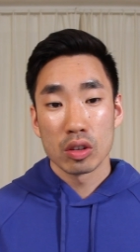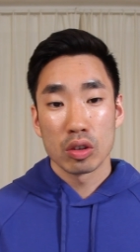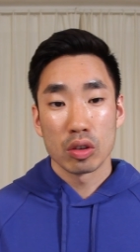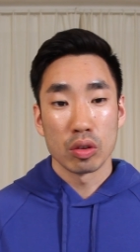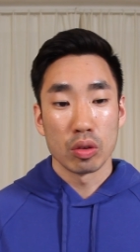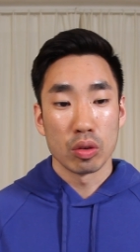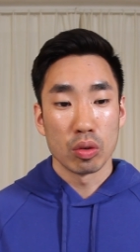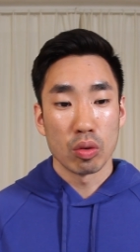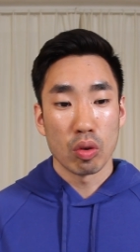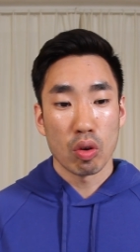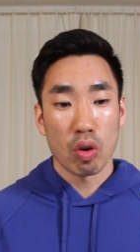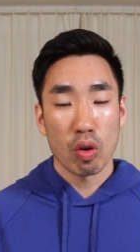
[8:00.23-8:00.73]

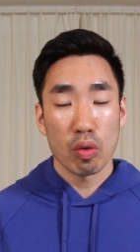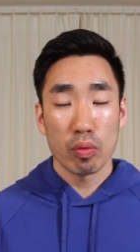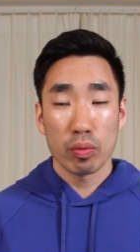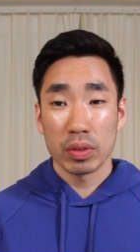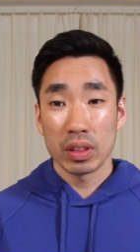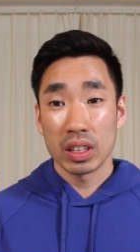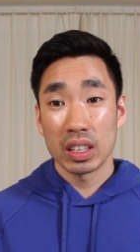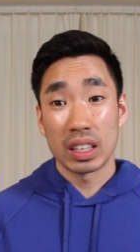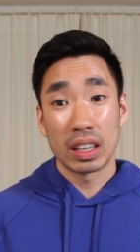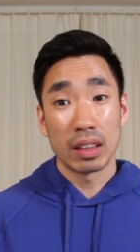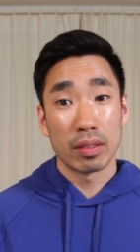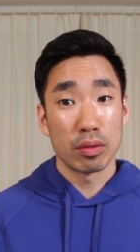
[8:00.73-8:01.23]
to
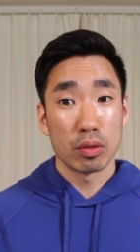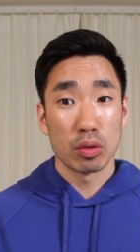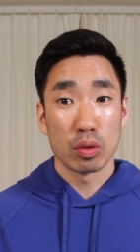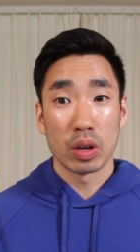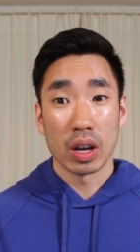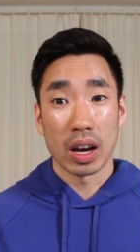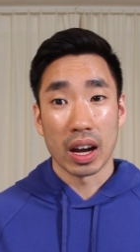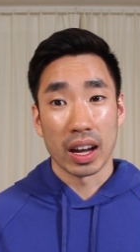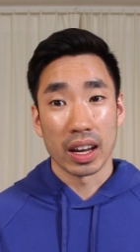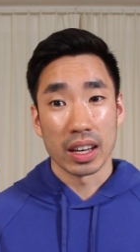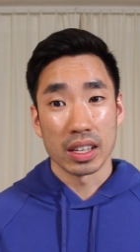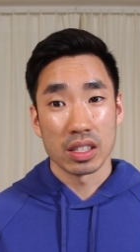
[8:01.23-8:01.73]
hopefully give you
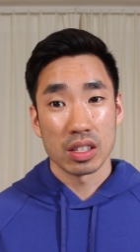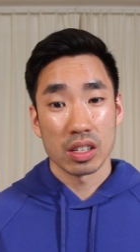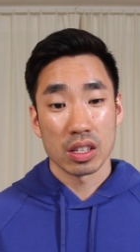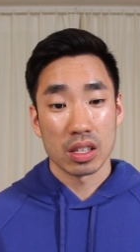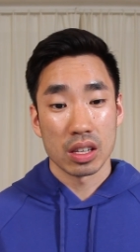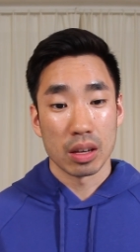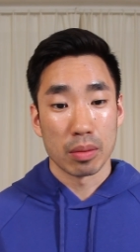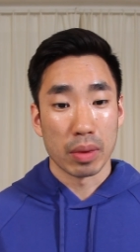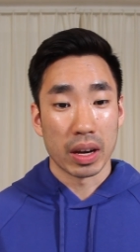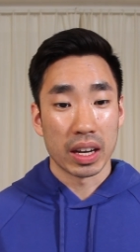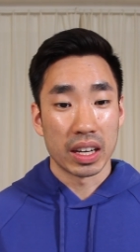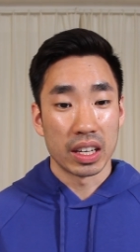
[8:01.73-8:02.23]
guys
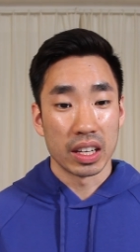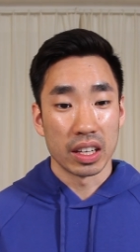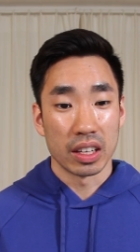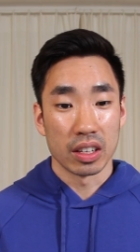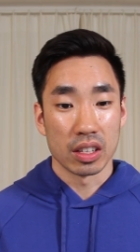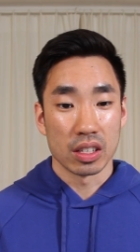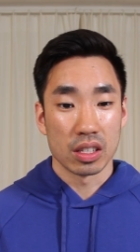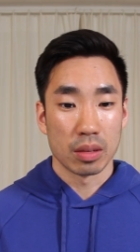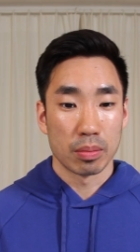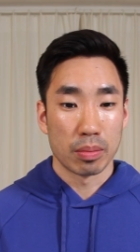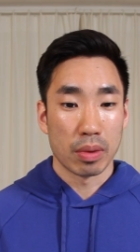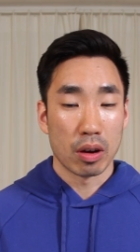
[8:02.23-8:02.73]
some
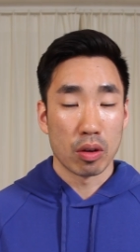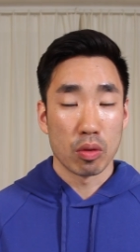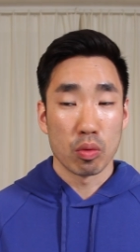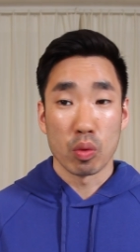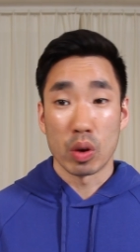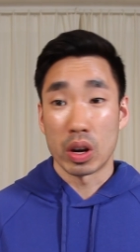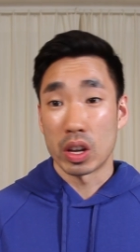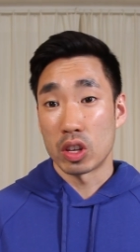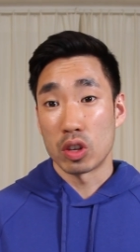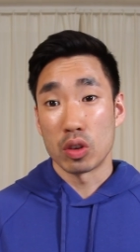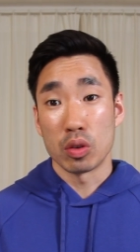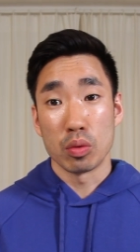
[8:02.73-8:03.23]
ideas about
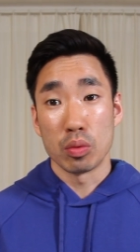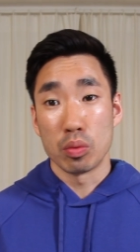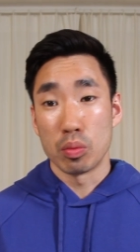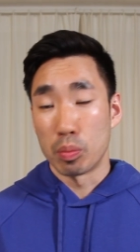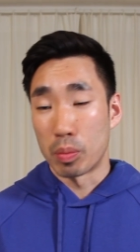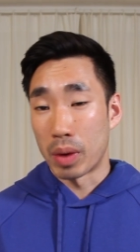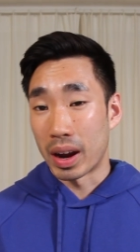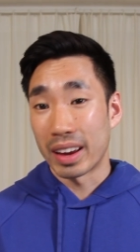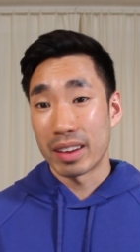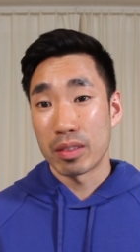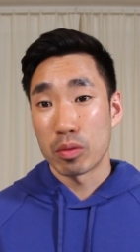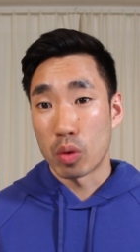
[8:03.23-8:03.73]
what you
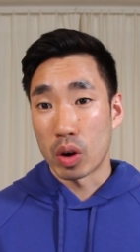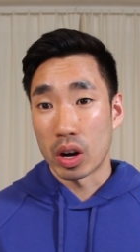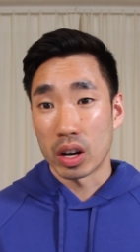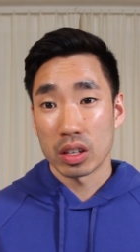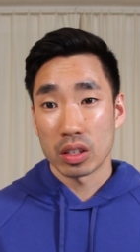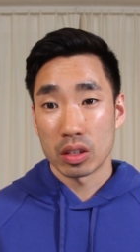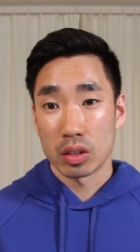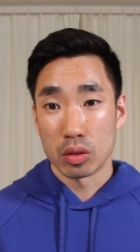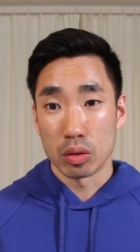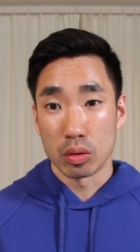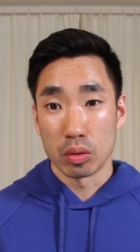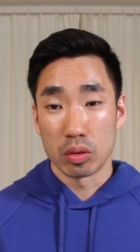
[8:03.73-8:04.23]
might
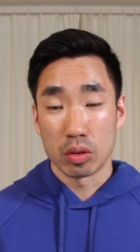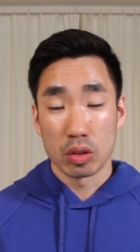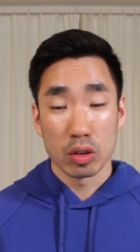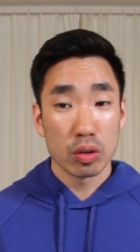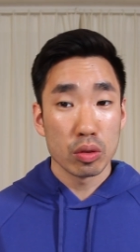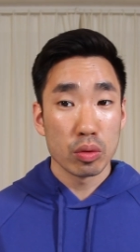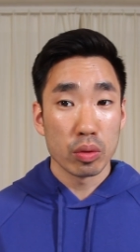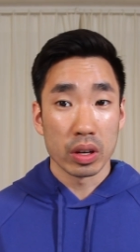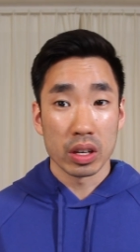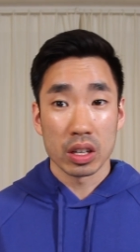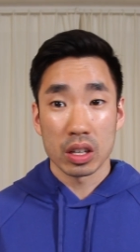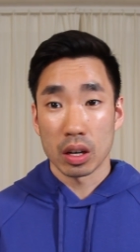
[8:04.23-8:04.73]
want to
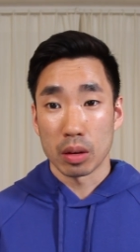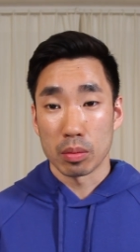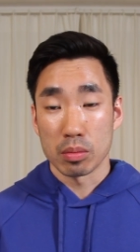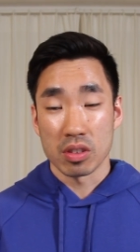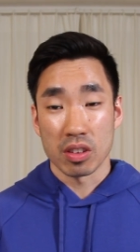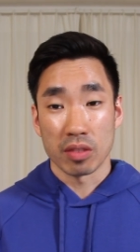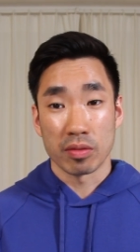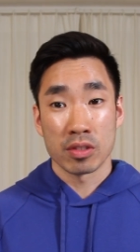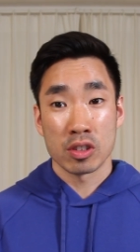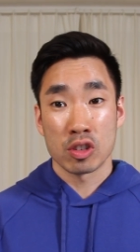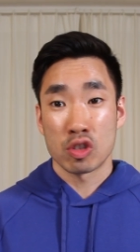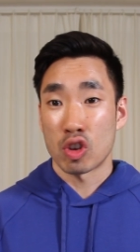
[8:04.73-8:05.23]
do in
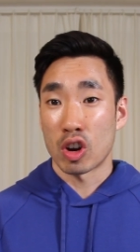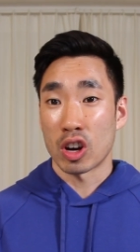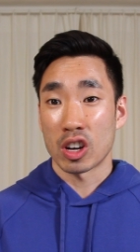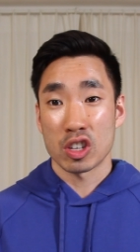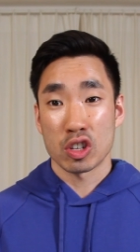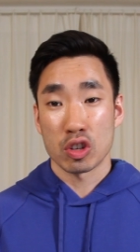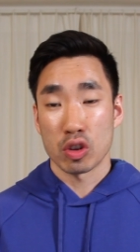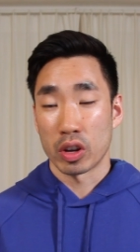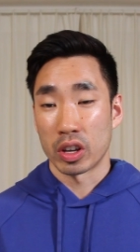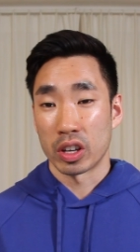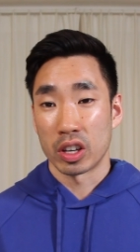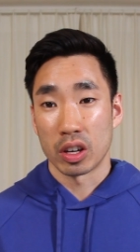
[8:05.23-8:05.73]
terms of
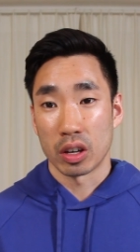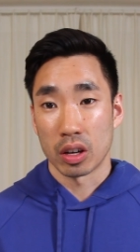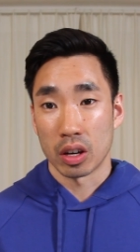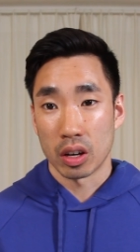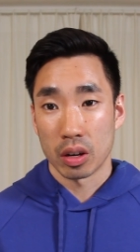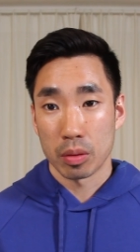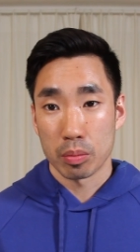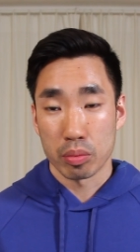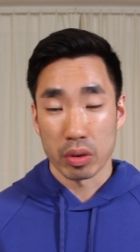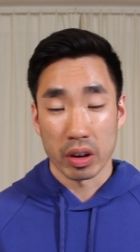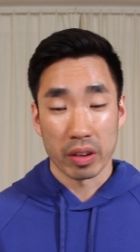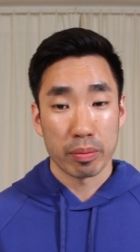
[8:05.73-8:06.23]
structuring
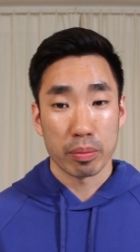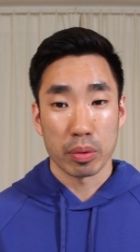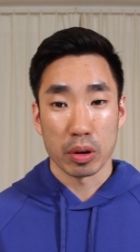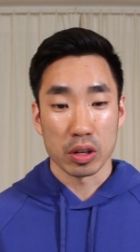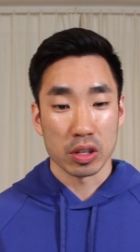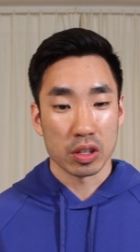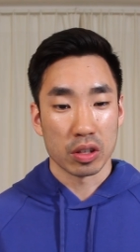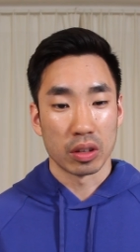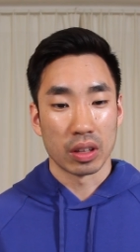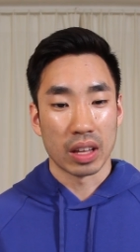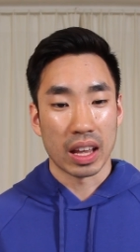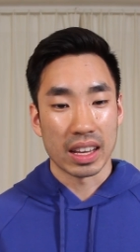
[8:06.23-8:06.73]
your brief
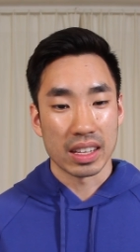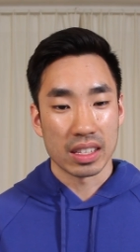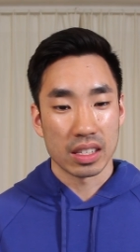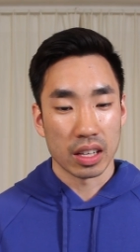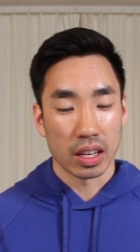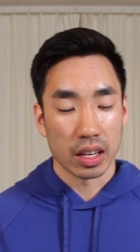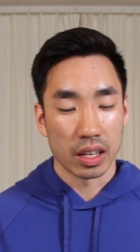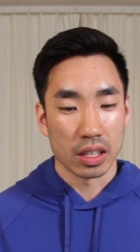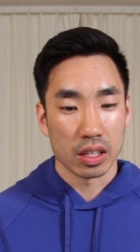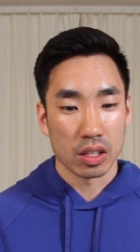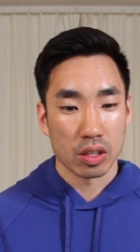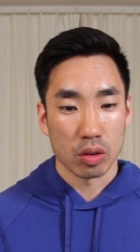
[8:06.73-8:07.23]
personal
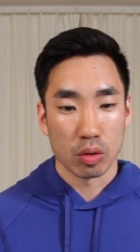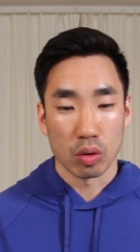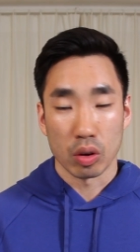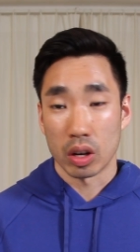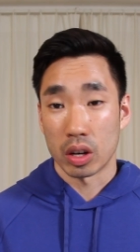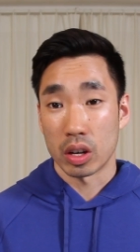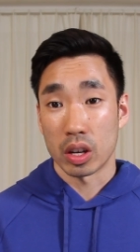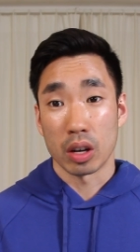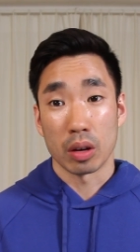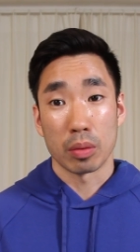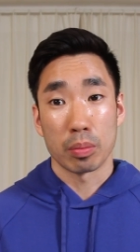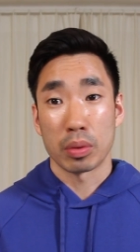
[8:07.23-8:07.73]
essays
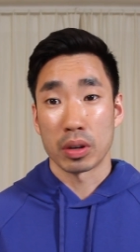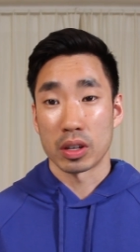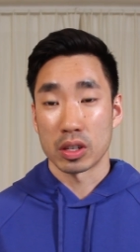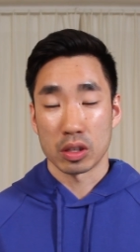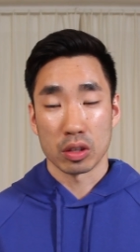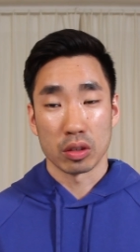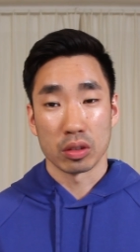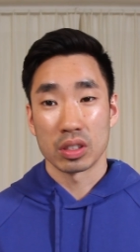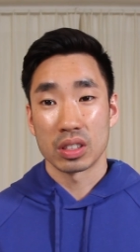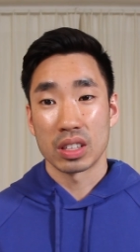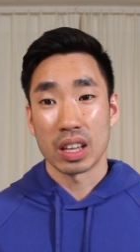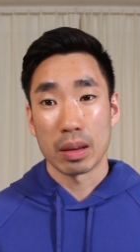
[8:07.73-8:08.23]
or your
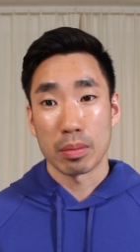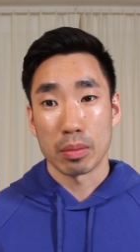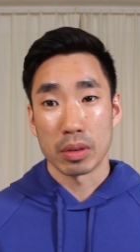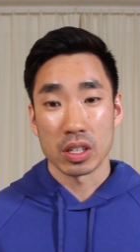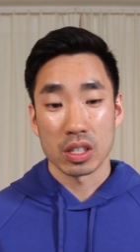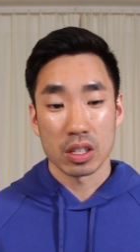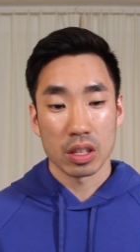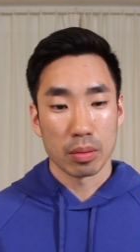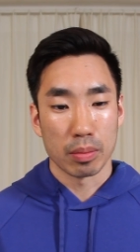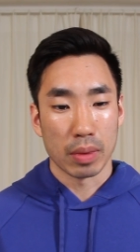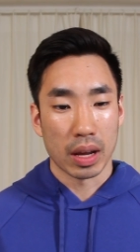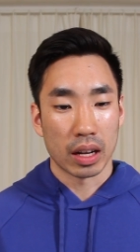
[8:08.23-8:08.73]
personal
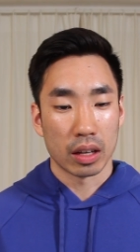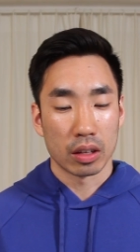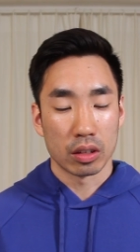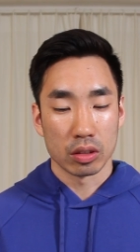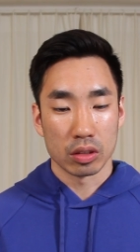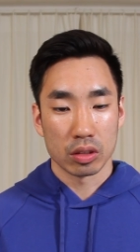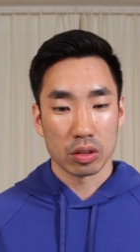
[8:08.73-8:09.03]
statements to medical